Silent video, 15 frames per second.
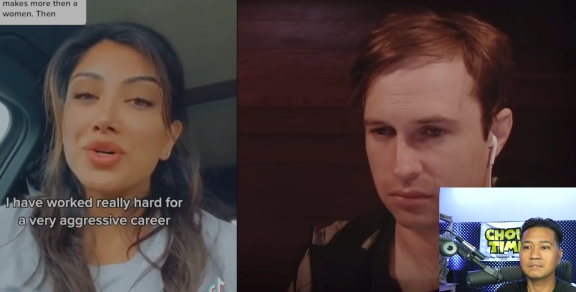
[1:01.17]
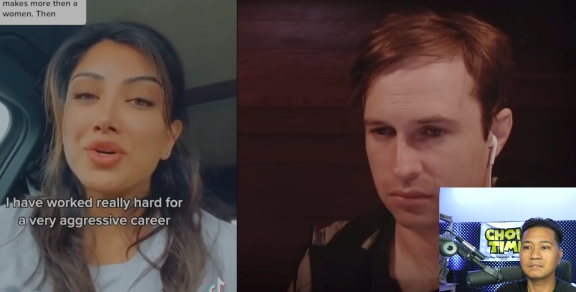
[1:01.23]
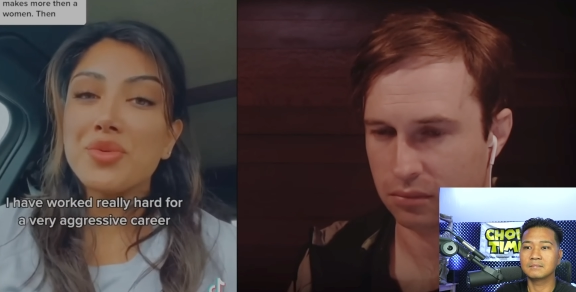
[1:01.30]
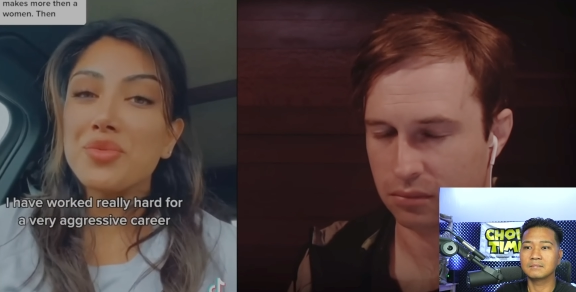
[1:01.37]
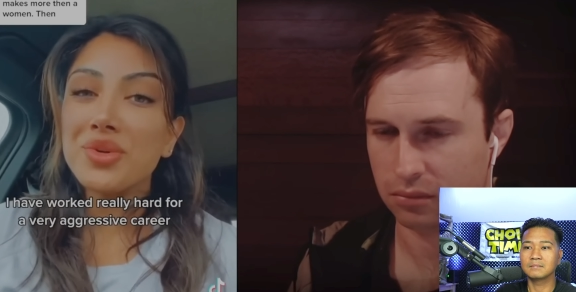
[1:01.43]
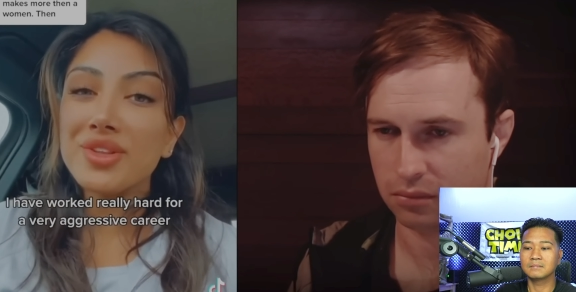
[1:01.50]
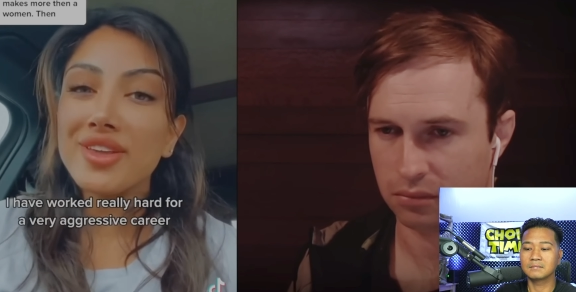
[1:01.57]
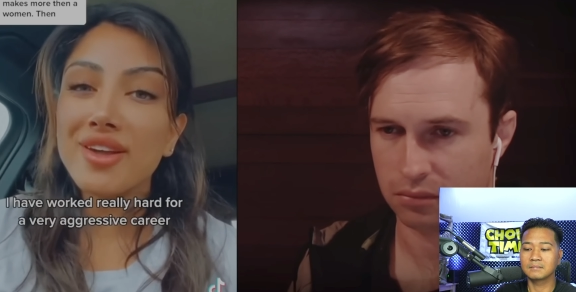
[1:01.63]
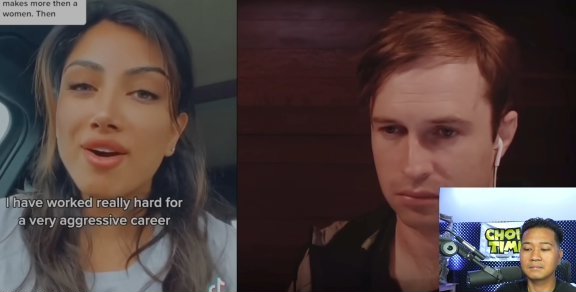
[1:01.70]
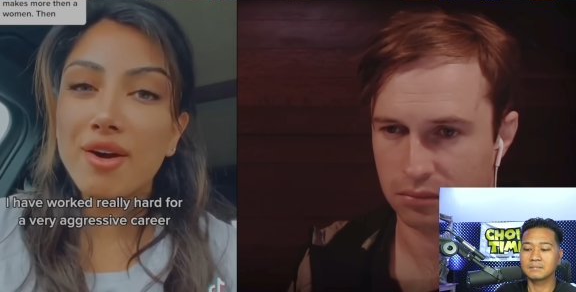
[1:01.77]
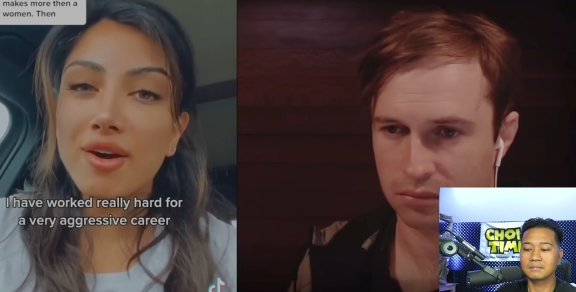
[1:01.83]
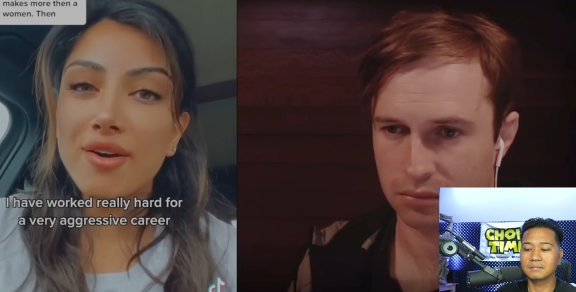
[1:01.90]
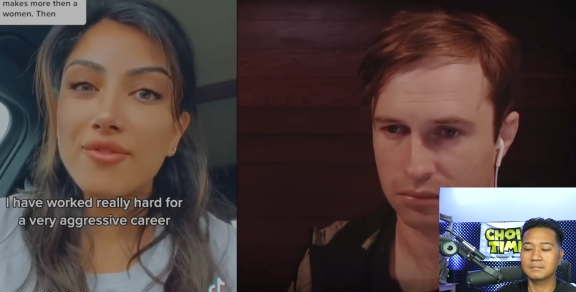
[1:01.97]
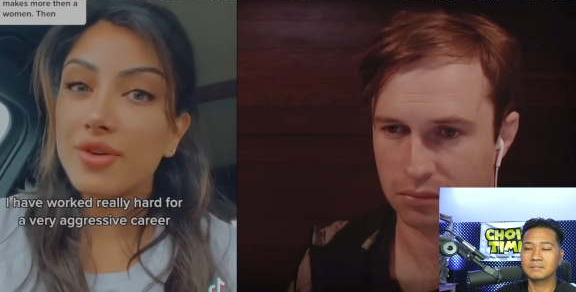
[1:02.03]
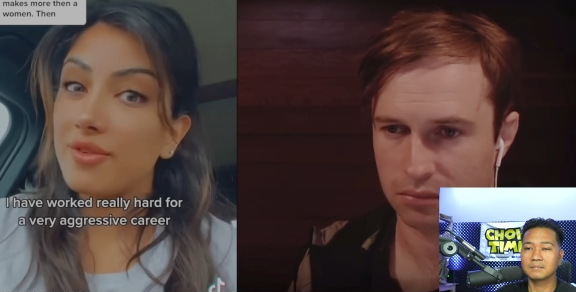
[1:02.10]
Speaker 1: really hard
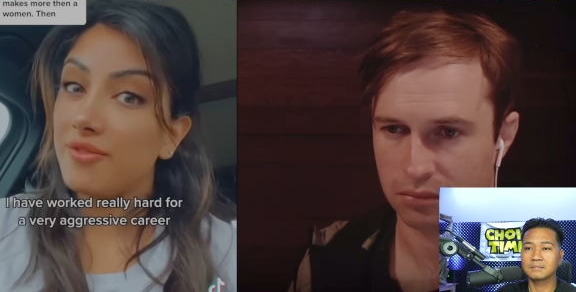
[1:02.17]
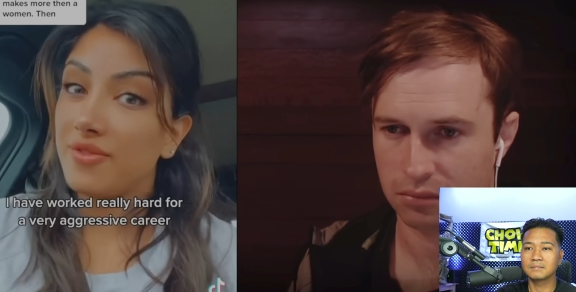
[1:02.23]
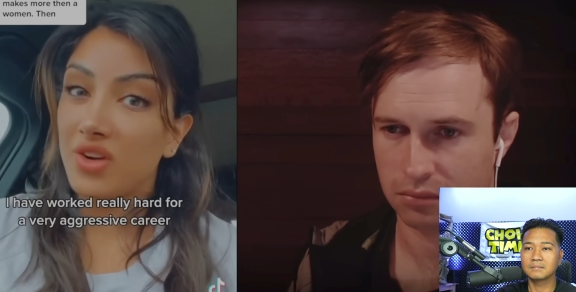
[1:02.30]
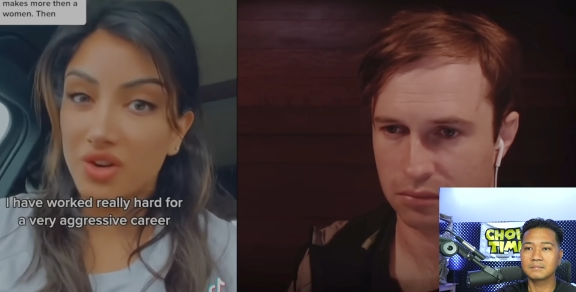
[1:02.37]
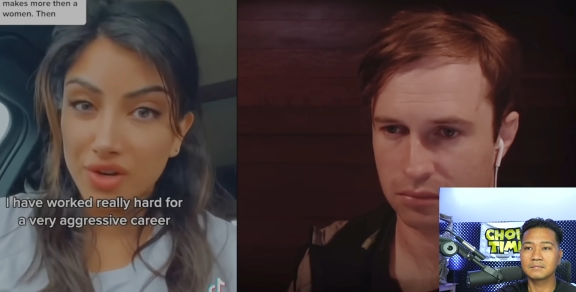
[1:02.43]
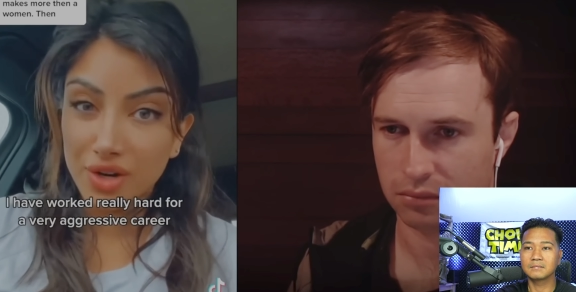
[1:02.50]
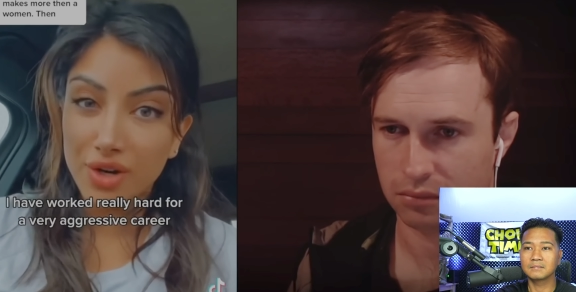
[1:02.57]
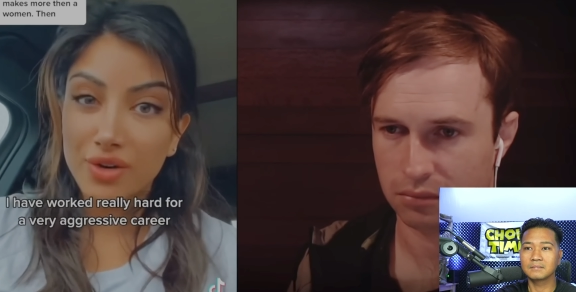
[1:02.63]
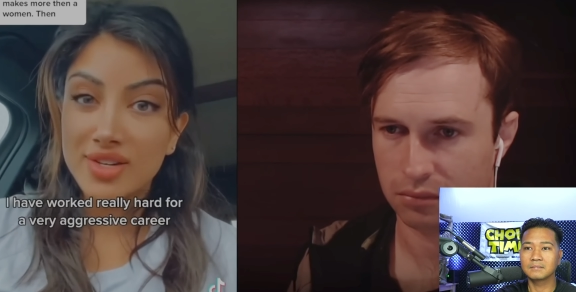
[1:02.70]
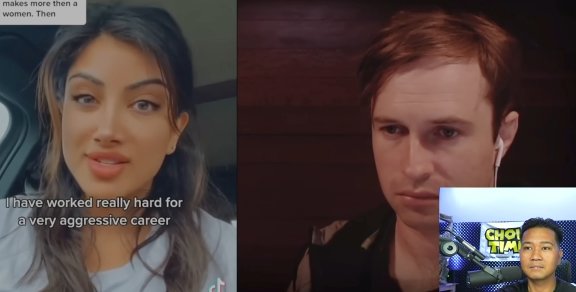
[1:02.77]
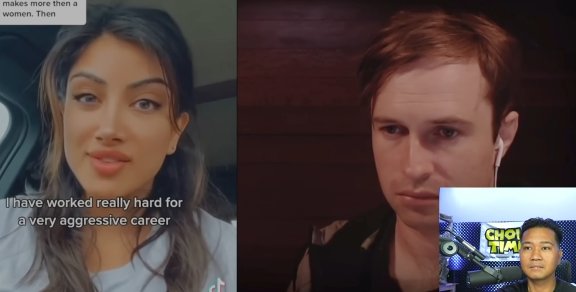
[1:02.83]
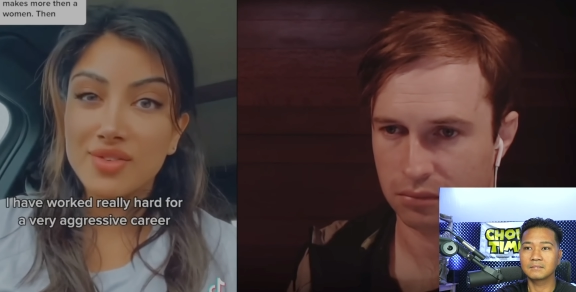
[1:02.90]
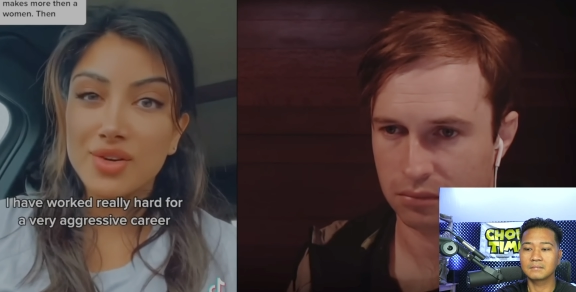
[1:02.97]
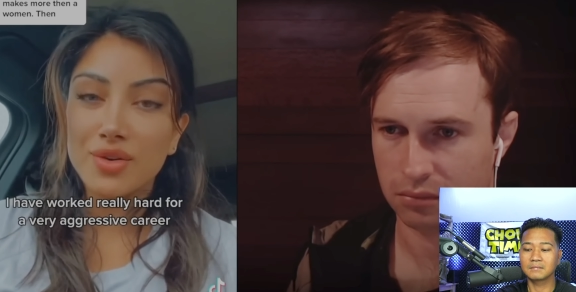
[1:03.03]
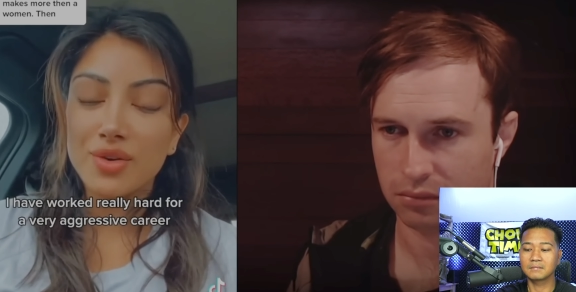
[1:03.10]
for a very aggressive
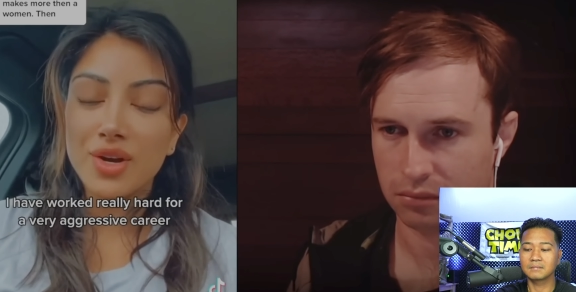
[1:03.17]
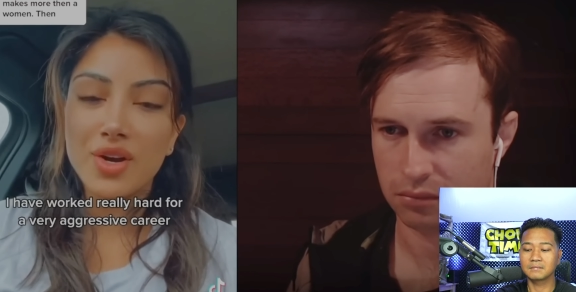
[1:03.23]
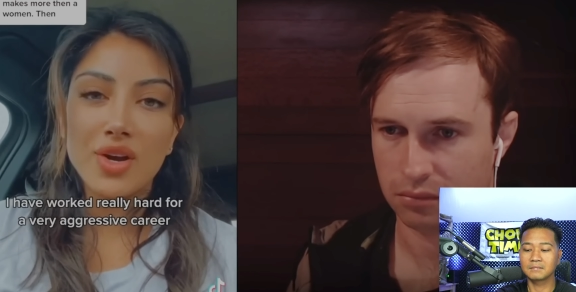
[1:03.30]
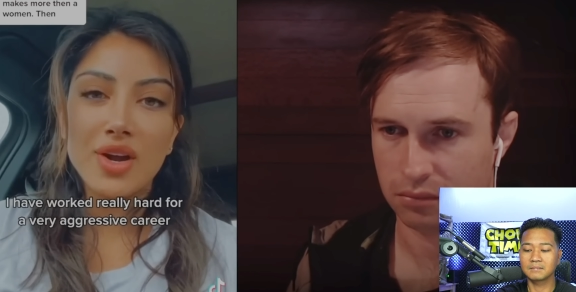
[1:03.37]
career.